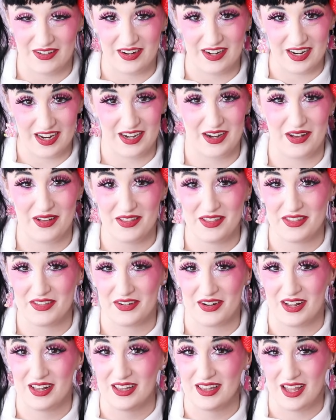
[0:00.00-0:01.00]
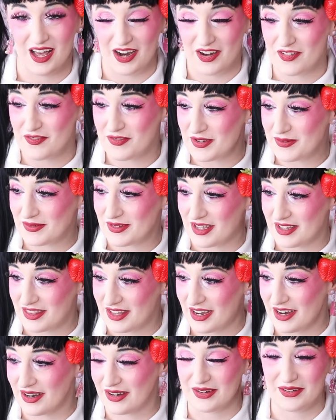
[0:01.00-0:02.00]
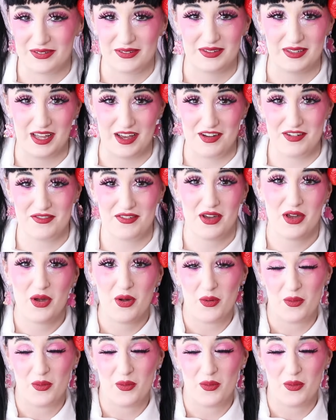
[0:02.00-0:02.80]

and I know that there are a lot of people out there who love